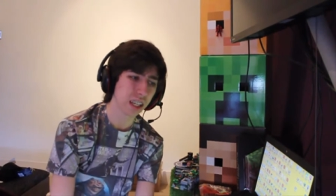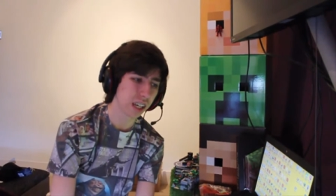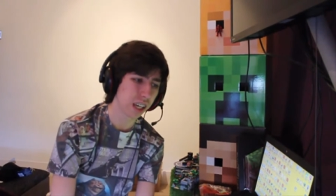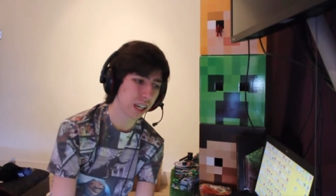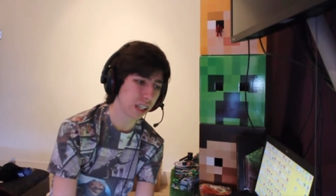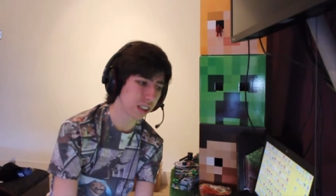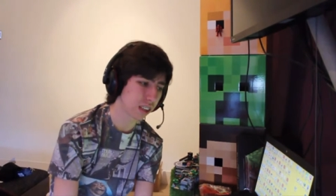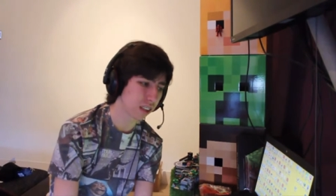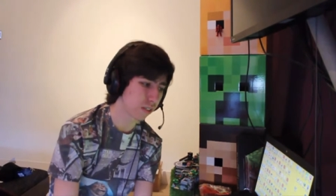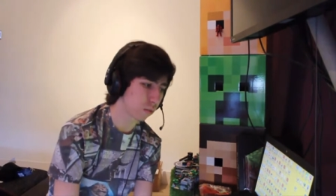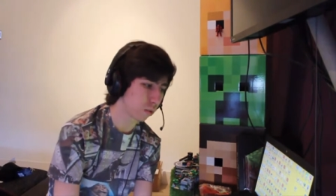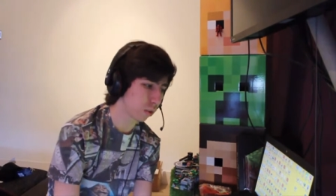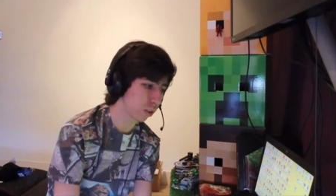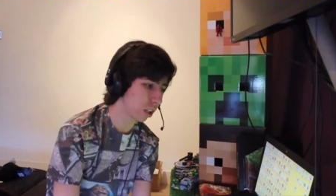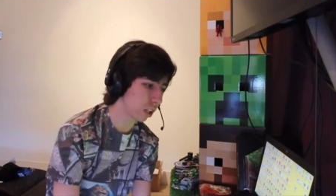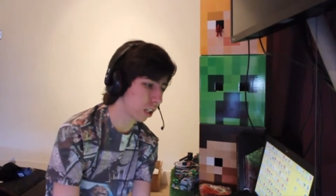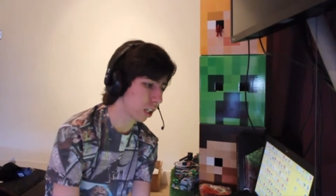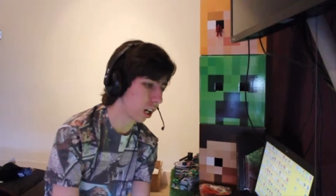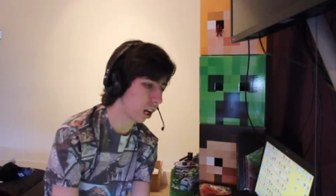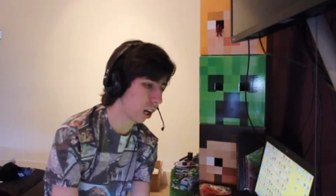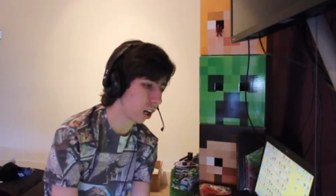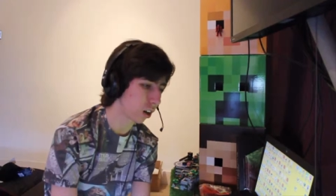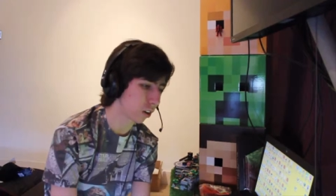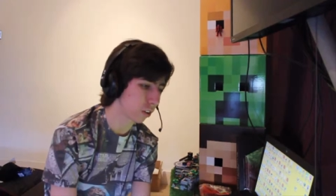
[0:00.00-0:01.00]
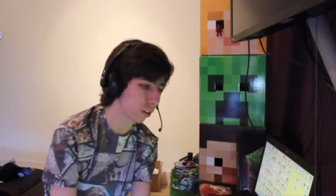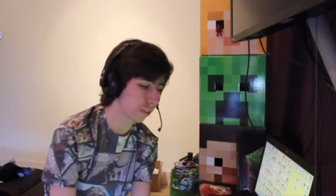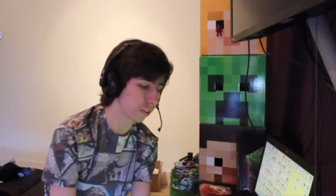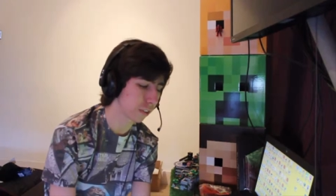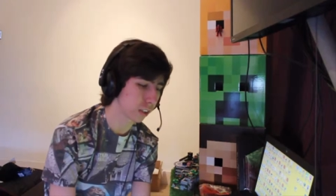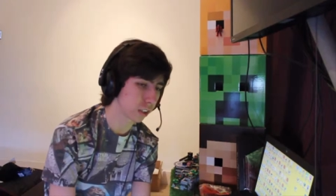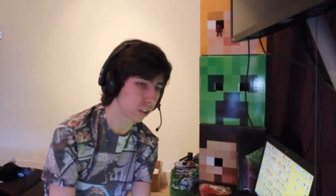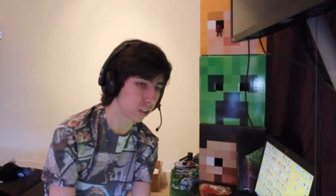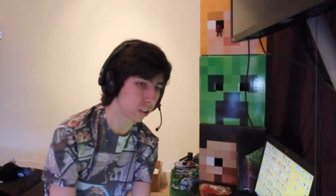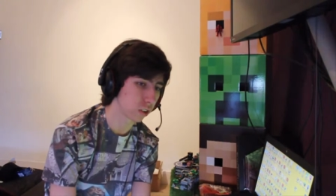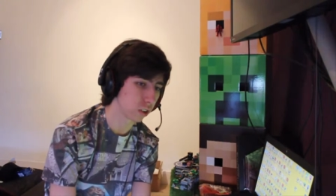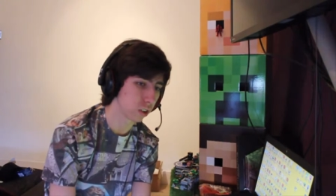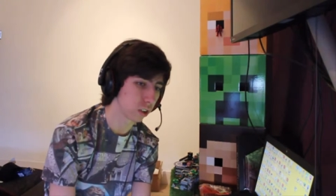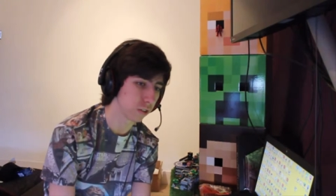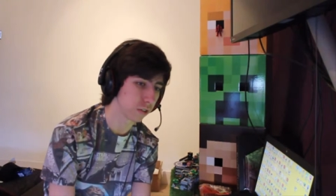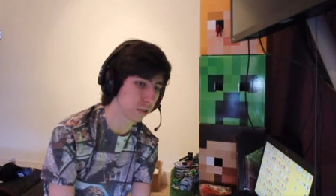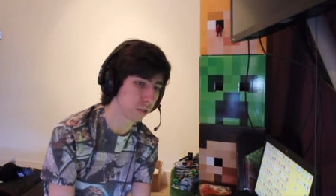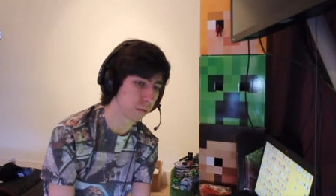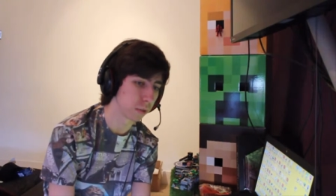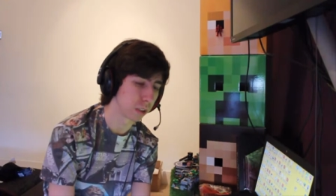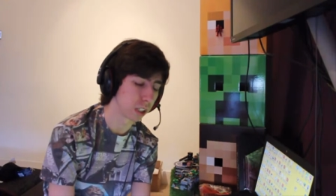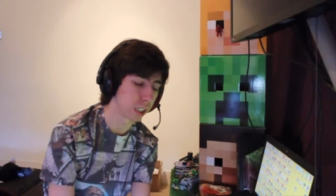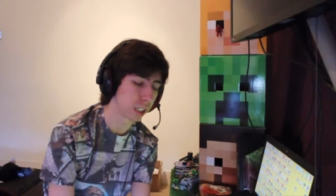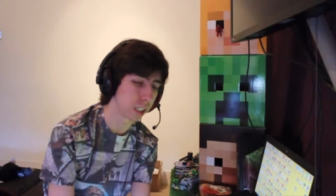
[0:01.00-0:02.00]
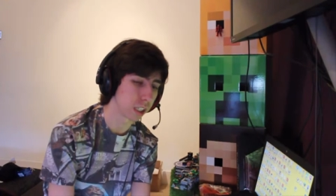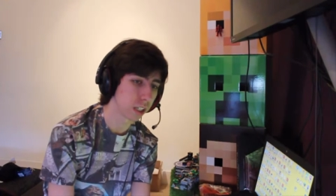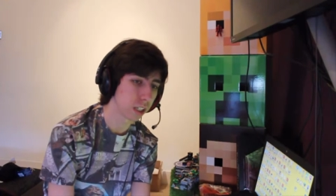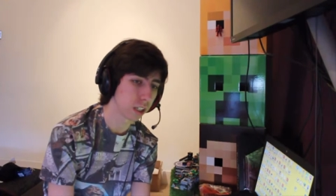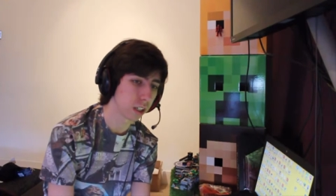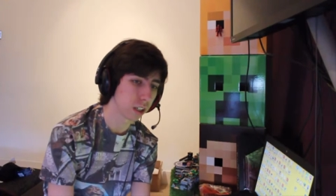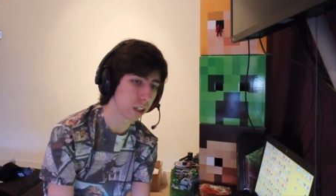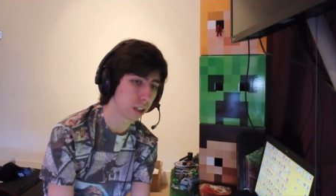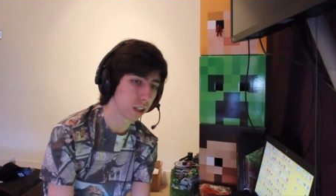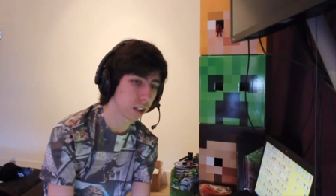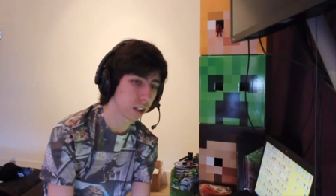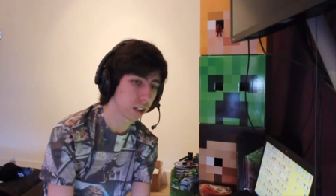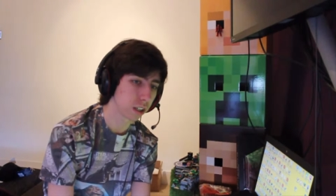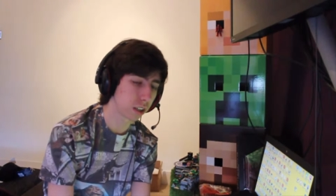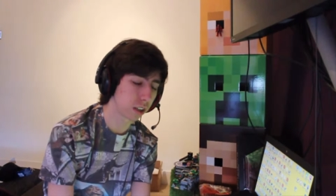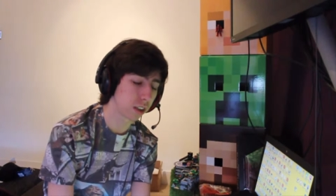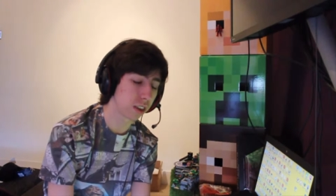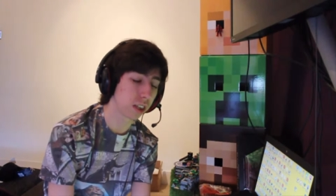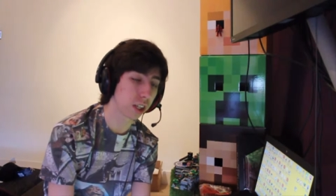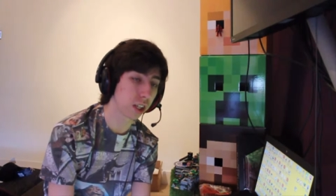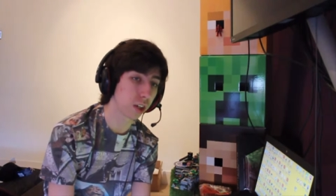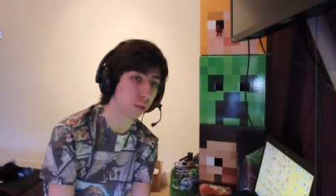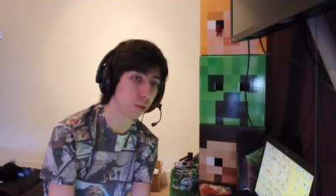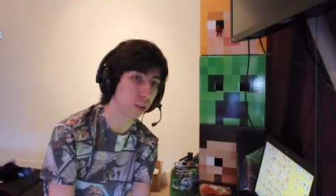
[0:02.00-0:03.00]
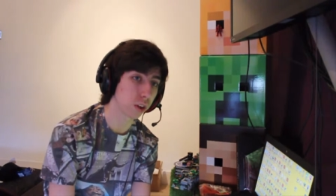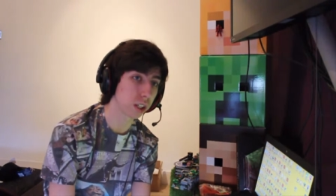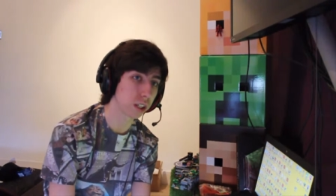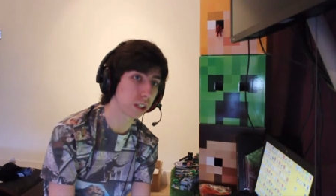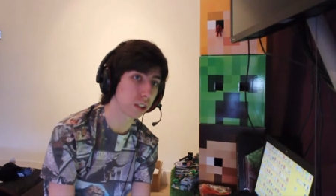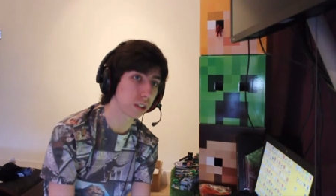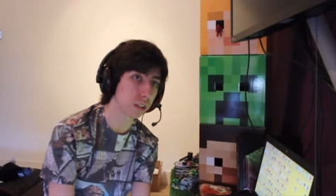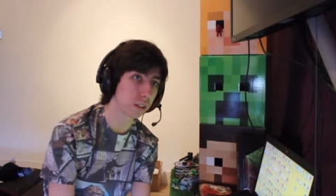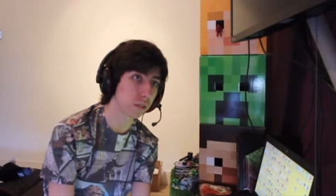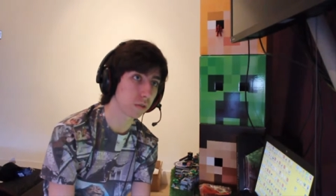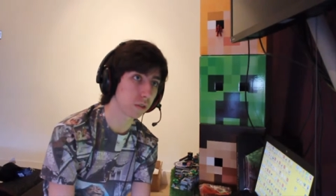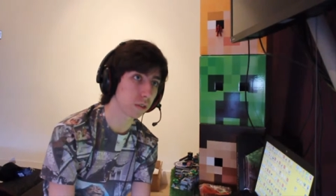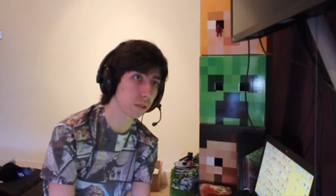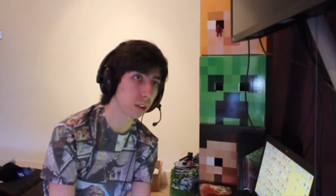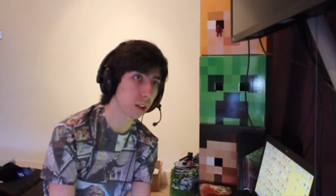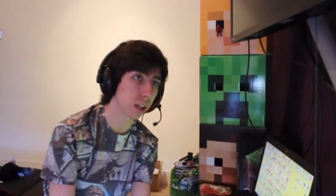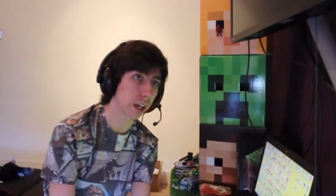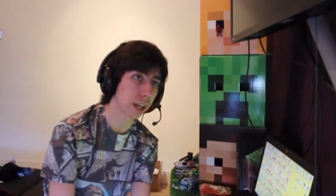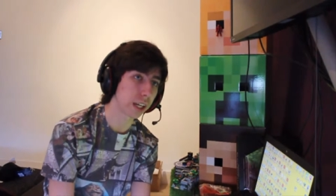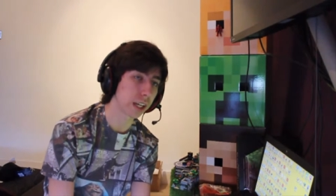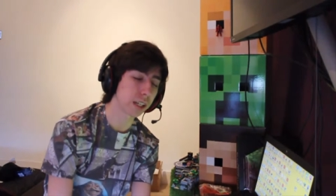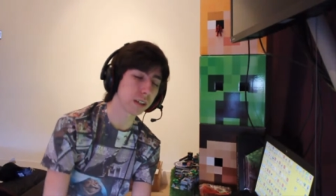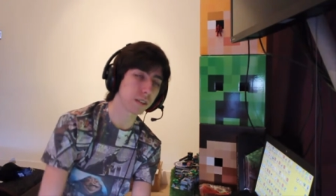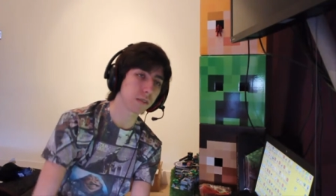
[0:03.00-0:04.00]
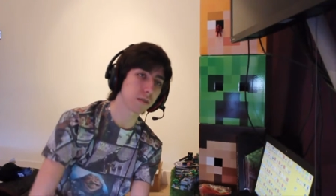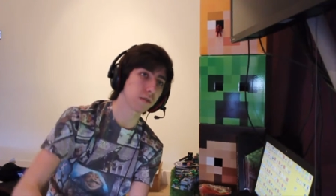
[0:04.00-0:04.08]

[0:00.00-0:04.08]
it's a really hard thing to do for me considering like